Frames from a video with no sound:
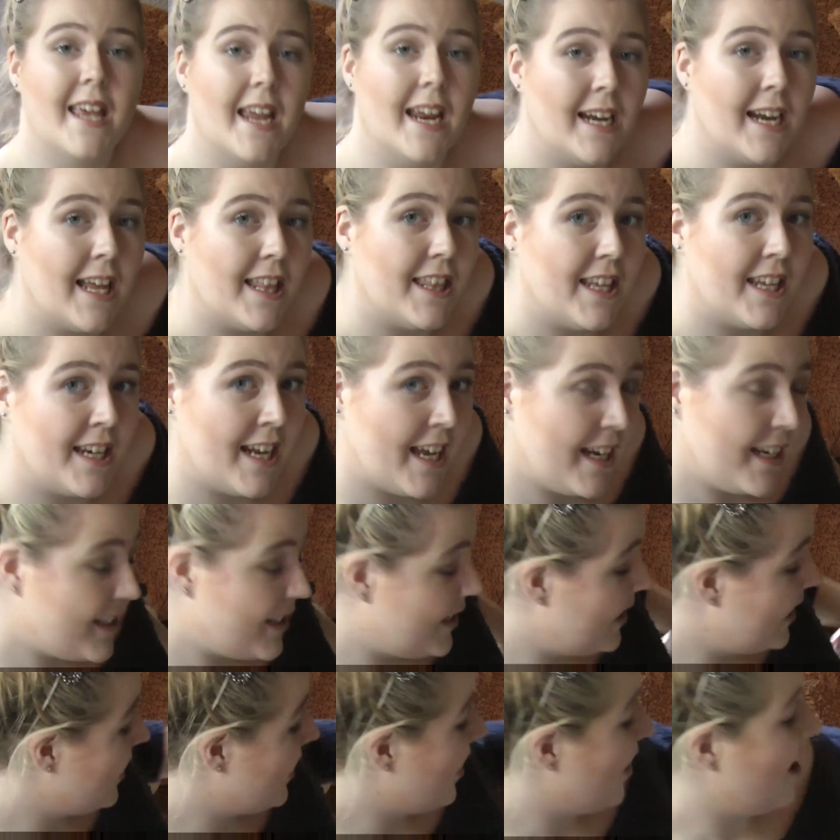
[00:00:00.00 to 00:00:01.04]
Then the next
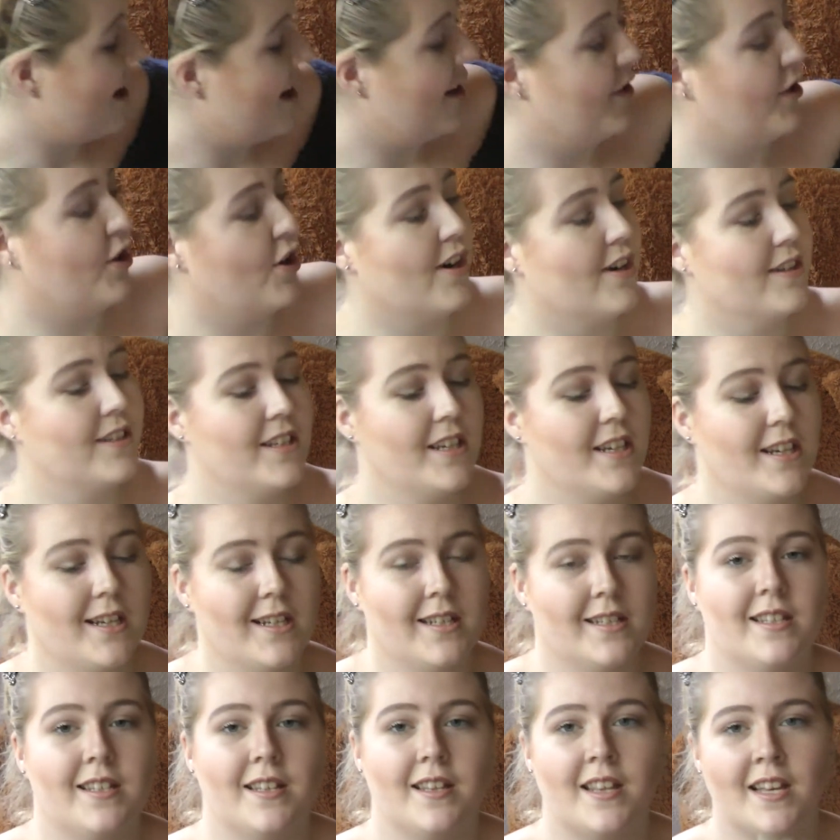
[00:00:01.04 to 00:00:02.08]
thing I got
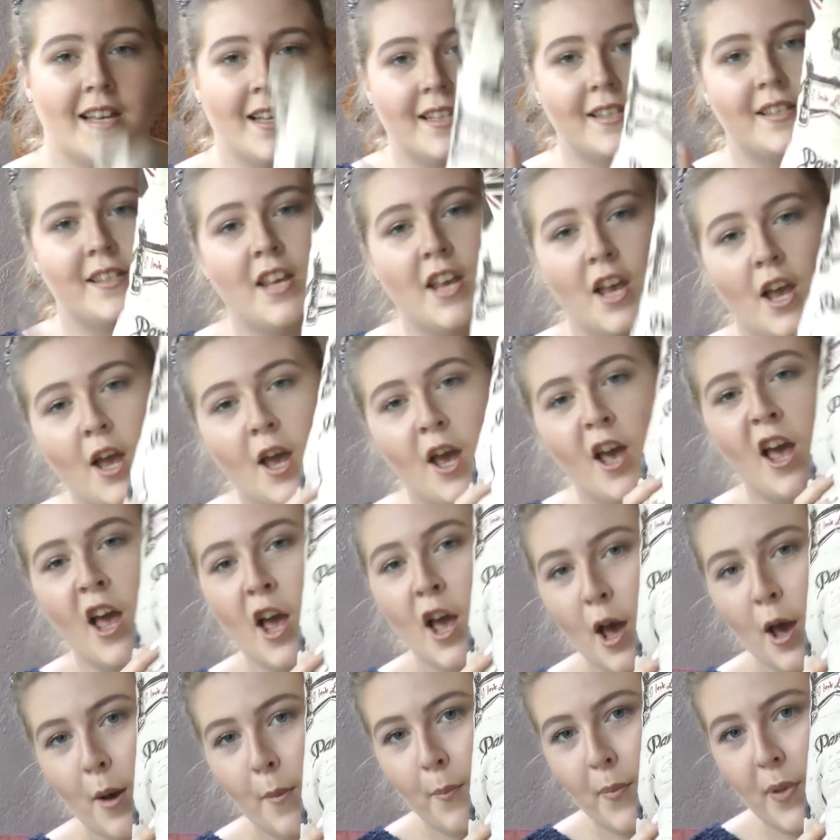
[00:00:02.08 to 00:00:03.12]
is this
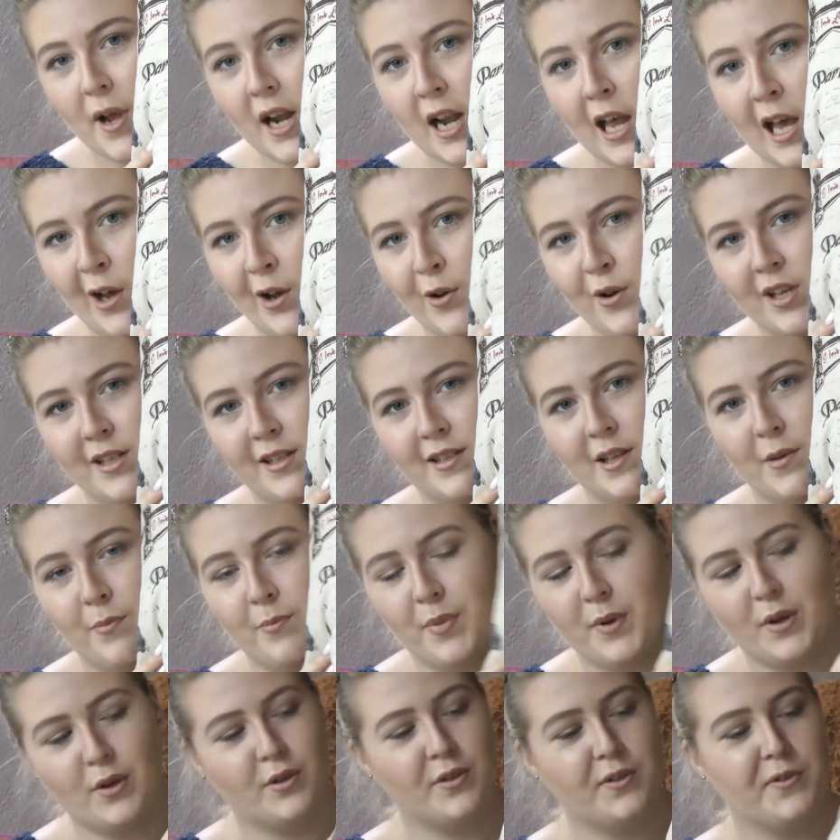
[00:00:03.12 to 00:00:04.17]
pillow. It's a
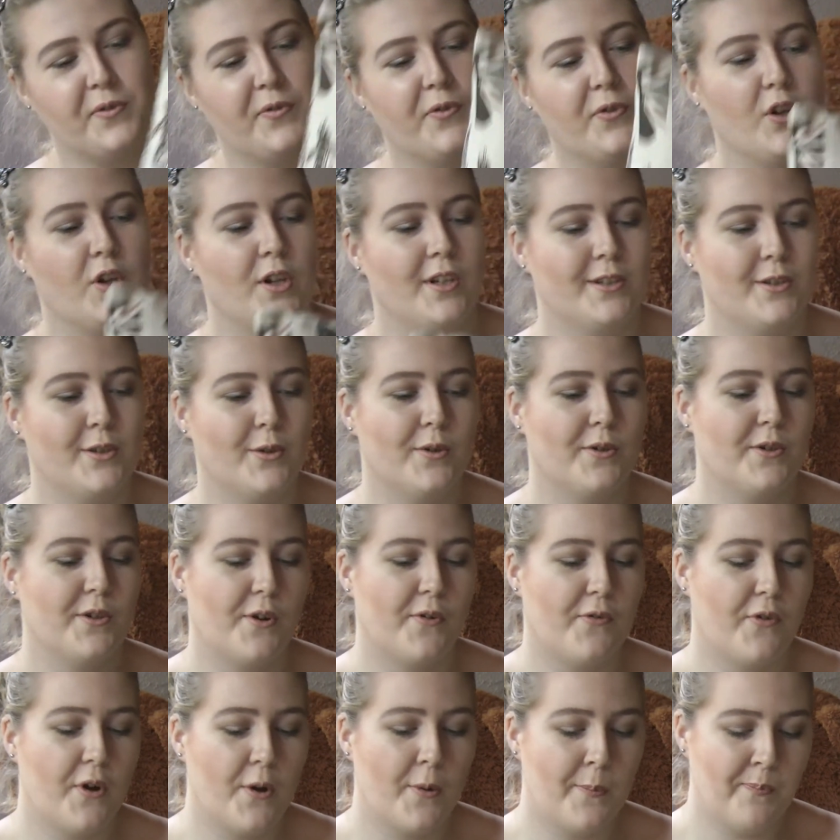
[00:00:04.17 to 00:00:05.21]
beautiful sort
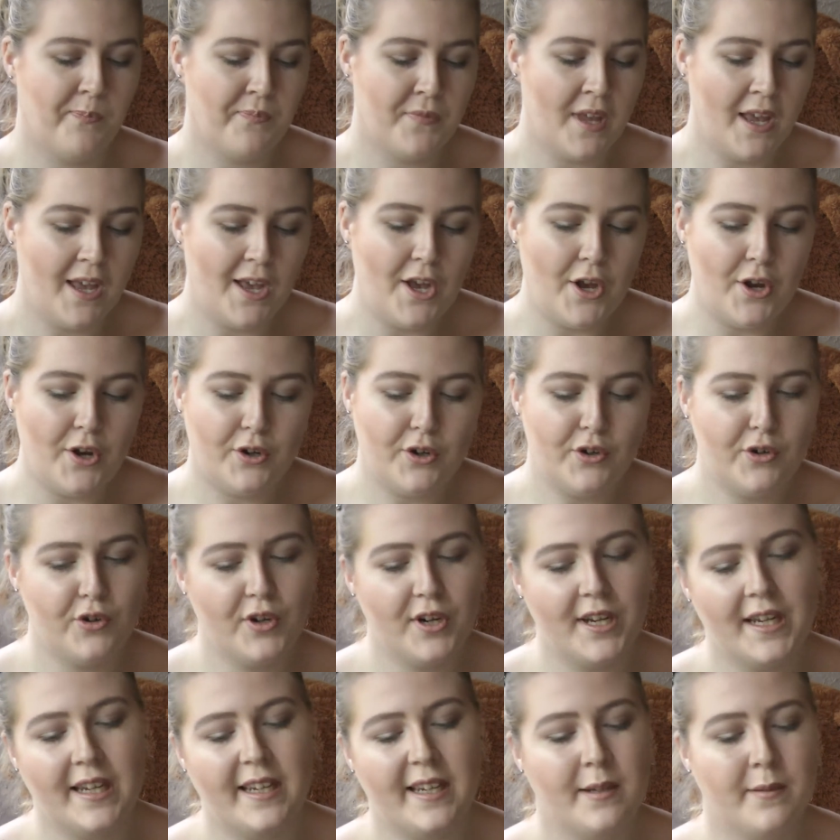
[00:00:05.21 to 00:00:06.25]
of
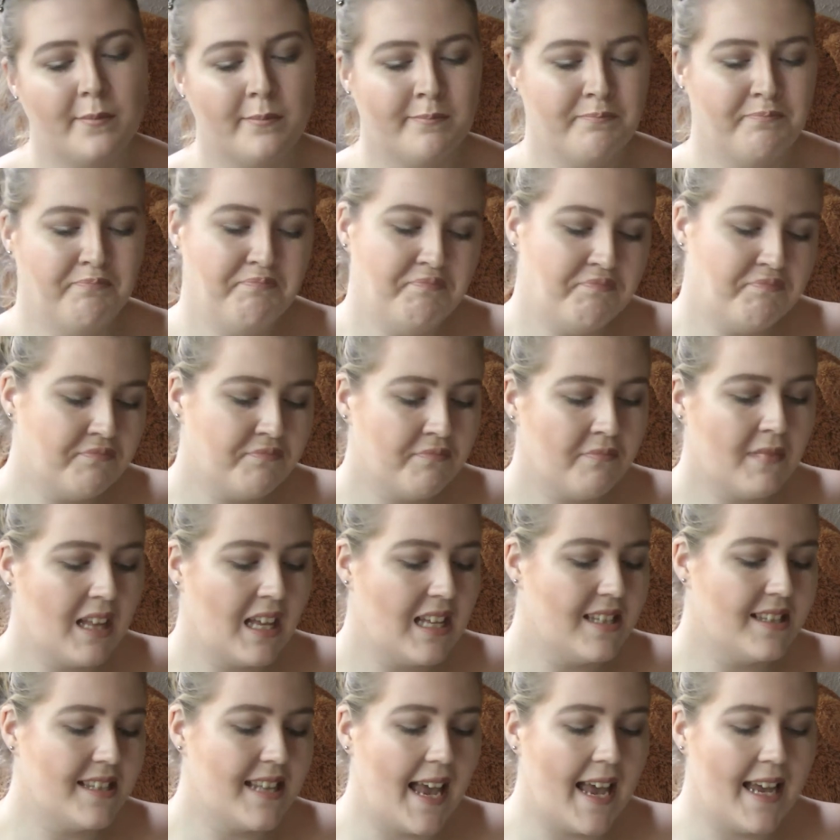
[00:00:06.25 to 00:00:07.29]
cream
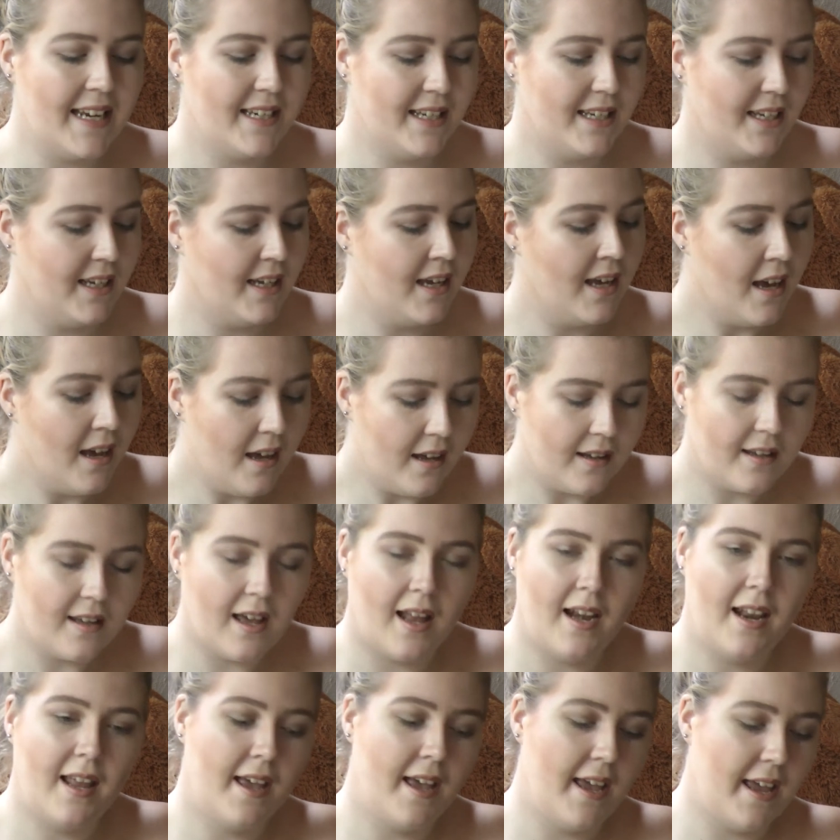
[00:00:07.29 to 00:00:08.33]
sandy
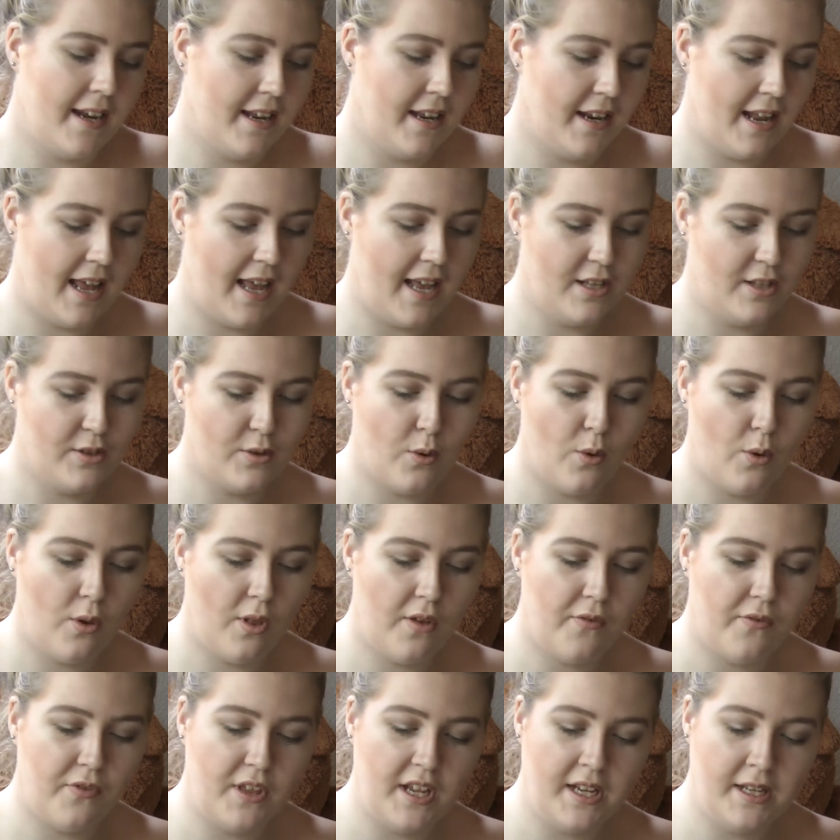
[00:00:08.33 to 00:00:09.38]
color, and it has all
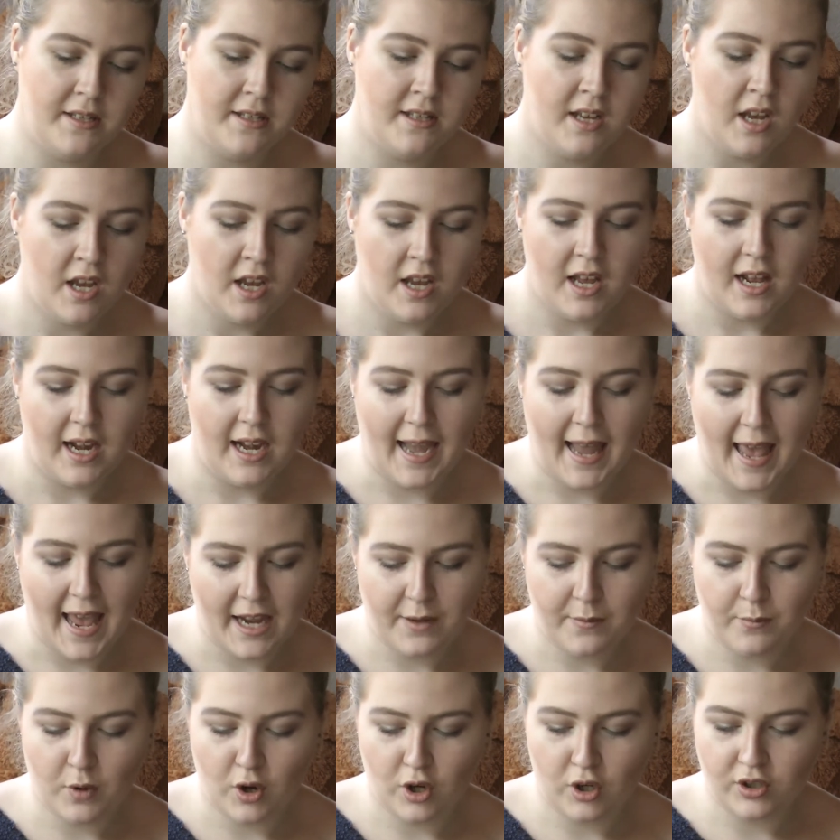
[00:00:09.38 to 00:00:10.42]
of these
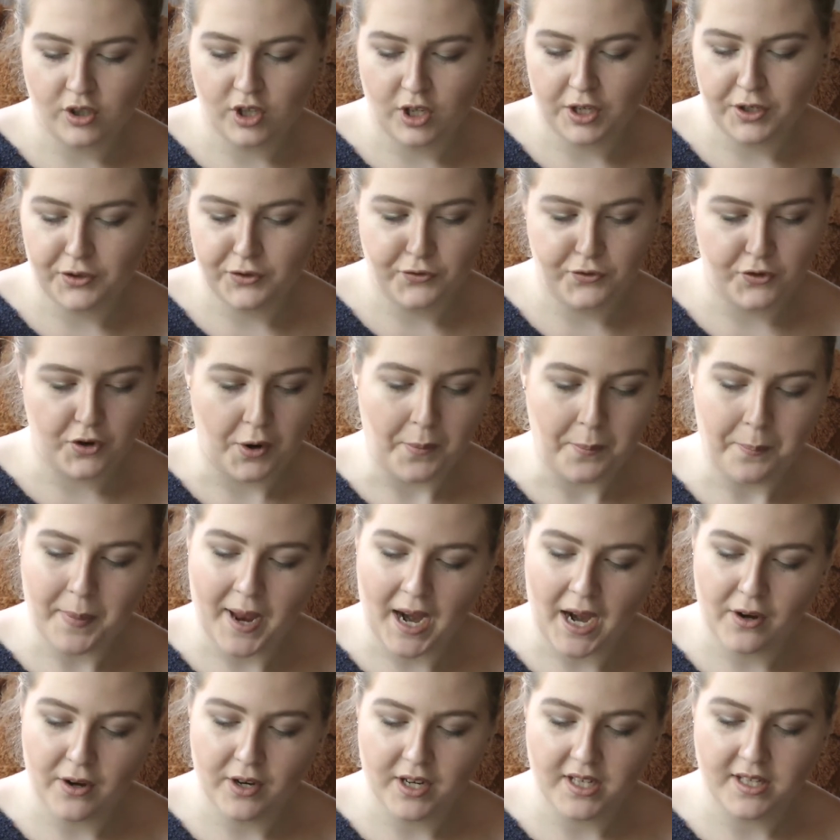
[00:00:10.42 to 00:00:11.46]
landmarks on it from
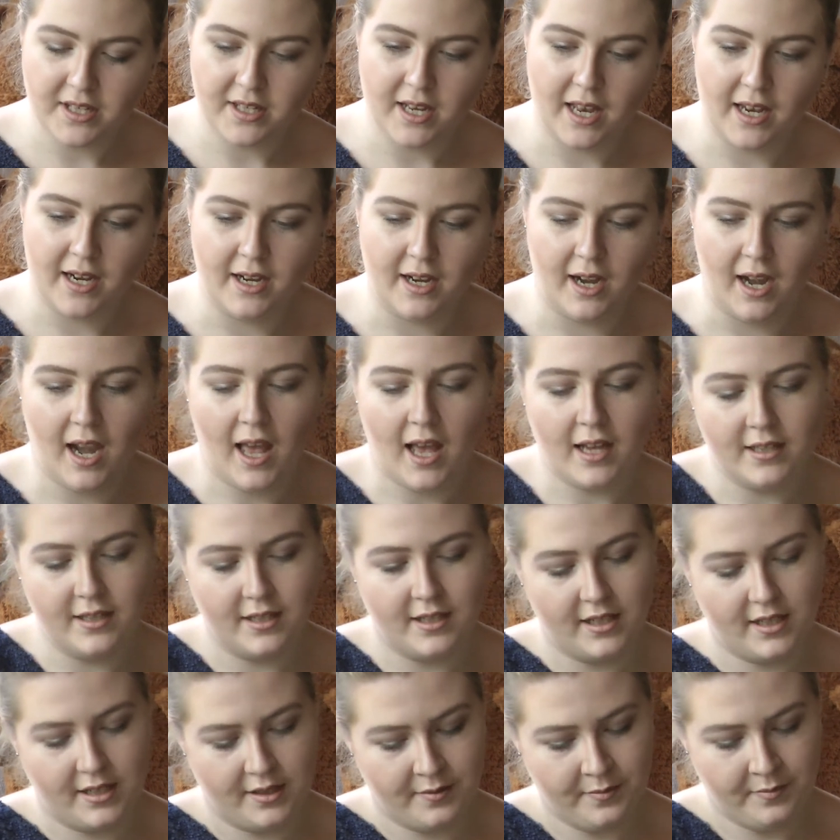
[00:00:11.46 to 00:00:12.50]
Paris and
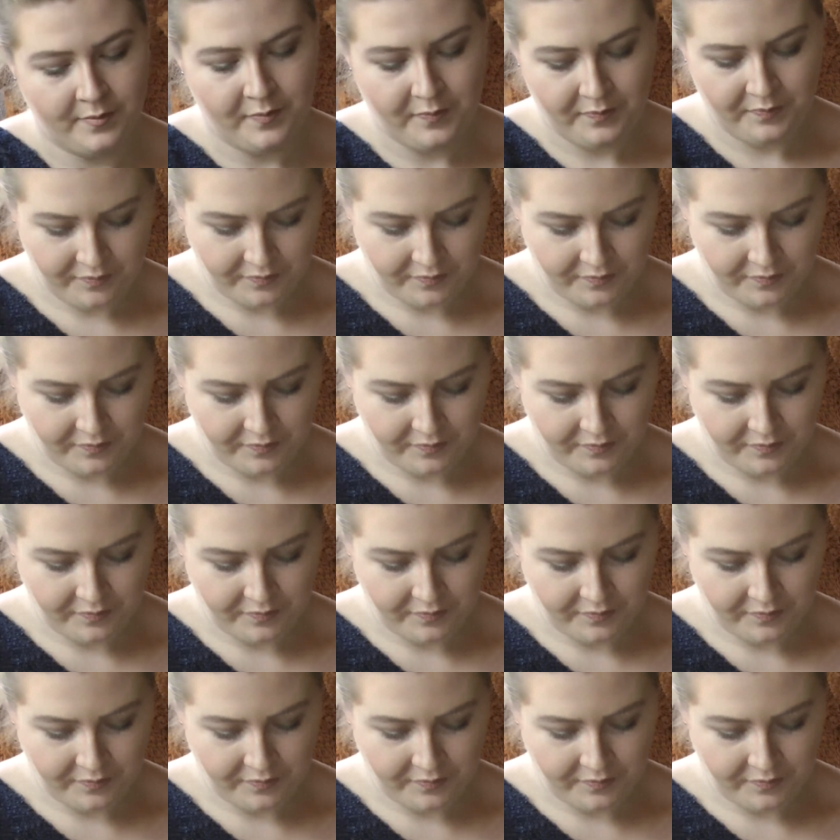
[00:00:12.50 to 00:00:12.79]
London.